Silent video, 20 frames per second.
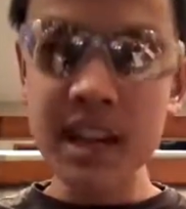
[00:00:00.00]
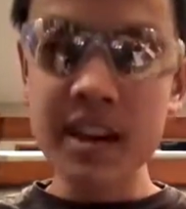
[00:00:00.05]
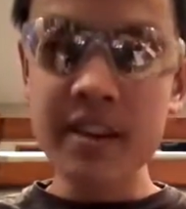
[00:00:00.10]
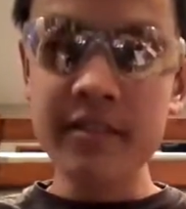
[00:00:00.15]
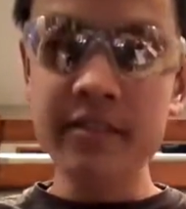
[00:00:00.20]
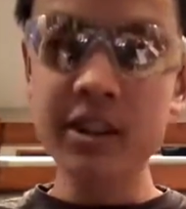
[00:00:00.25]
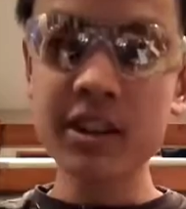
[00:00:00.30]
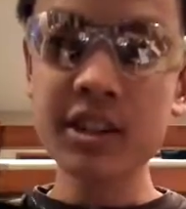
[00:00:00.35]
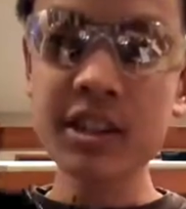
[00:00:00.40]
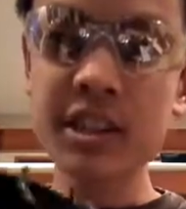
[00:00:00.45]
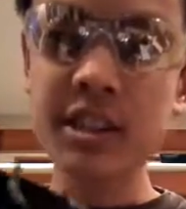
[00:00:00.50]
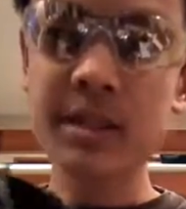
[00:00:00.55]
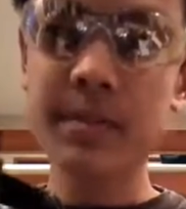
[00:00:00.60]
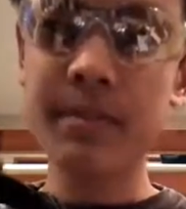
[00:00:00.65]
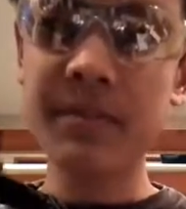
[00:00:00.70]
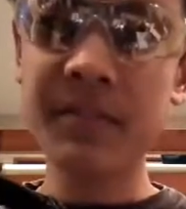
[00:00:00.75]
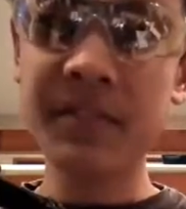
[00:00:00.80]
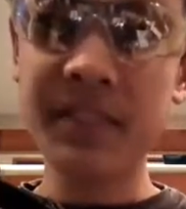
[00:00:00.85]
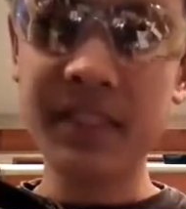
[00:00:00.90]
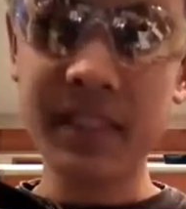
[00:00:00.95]
First,
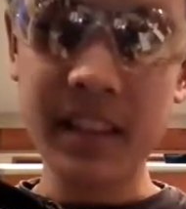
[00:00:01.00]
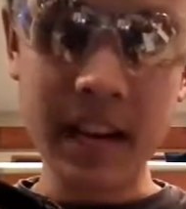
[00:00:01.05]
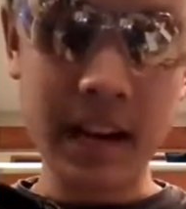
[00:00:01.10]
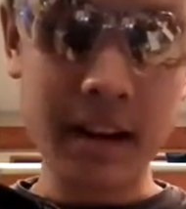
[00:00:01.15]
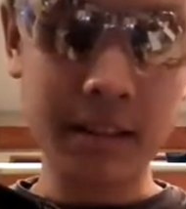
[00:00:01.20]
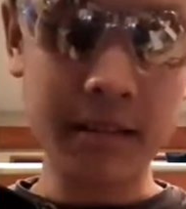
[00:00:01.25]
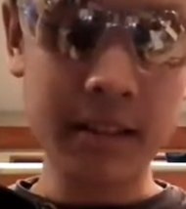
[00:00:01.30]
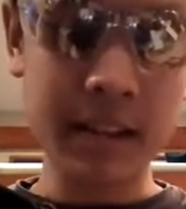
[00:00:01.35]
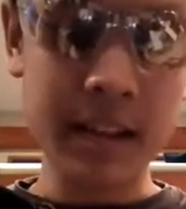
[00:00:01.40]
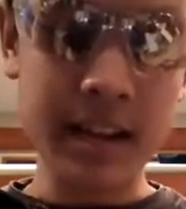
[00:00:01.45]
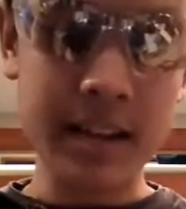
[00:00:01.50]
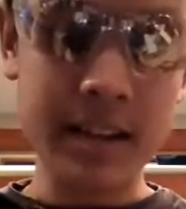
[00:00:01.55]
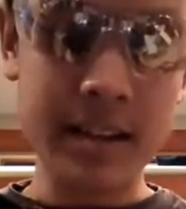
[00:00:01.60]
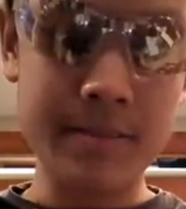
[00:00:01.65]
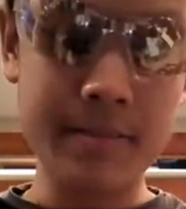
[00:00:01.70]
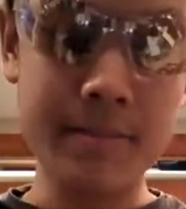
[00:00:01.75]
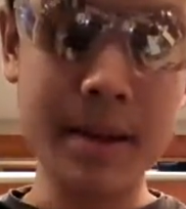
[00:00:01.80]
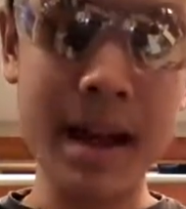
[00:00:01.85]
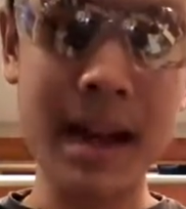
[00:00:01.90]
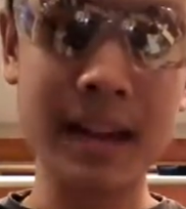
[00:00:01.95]
Are Lieght
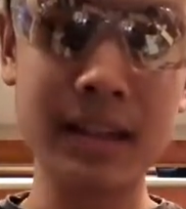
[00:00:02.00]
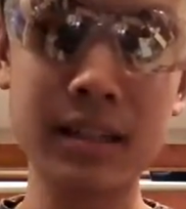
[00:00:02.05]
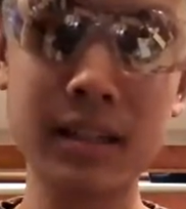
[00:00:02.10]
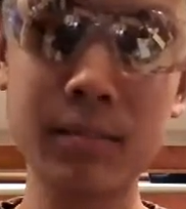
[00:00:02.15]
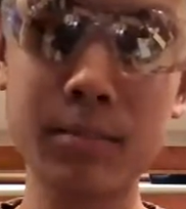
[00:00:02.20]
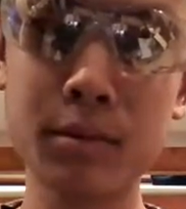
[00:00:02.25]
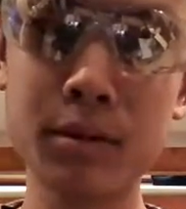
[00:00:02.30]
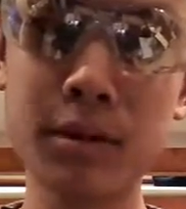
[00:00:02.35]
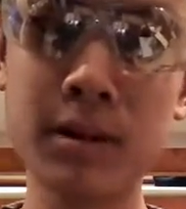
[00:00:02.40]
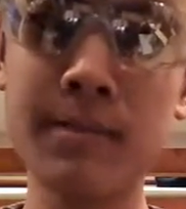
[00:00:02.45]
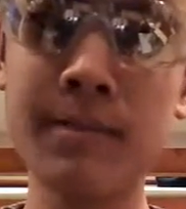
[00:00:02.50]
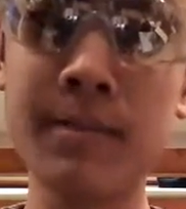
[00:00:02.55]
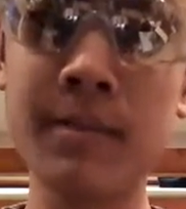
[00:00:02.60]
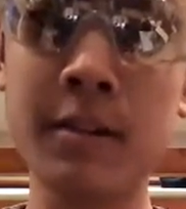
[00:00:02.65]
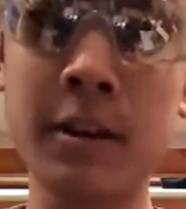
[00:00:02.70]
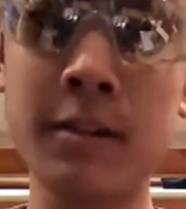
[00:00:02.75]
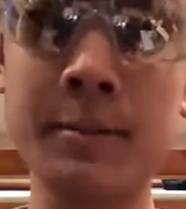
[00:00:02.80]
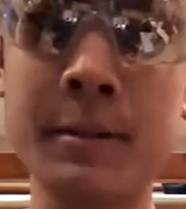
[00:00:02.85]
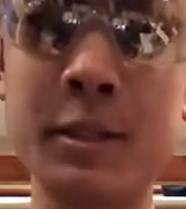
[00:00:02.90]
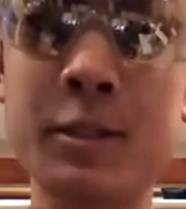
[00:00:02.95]
Impact Sport.
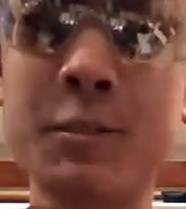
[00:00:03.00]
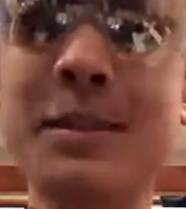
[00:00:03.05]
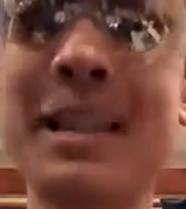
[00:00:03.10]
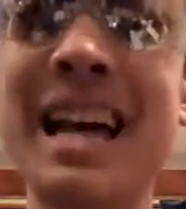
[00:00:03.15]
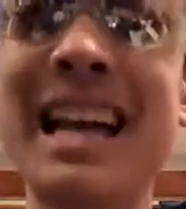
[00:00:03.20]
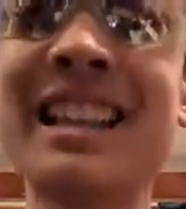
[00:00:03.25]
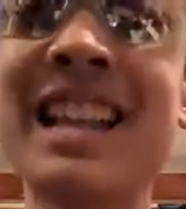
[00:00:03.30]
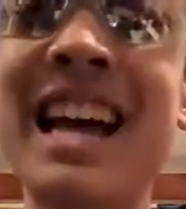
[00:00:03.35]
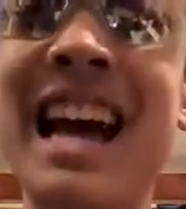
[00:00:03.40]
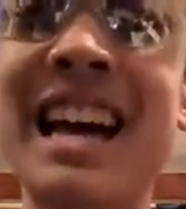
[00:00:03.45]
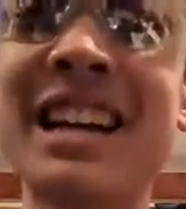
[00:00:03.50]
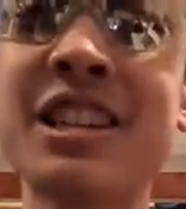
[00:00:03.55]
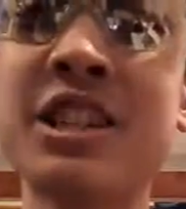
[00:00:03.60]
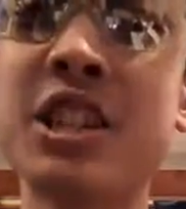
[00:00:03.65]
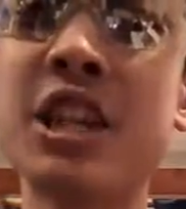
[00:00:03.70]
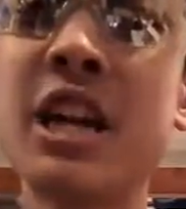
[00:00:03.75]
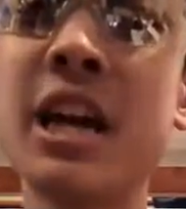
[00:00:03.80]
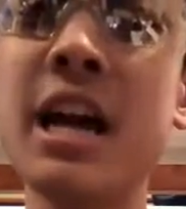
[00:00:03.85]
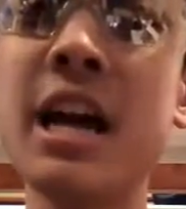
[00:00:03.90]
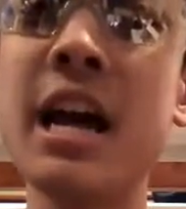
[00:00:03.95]
I'll be doing that last.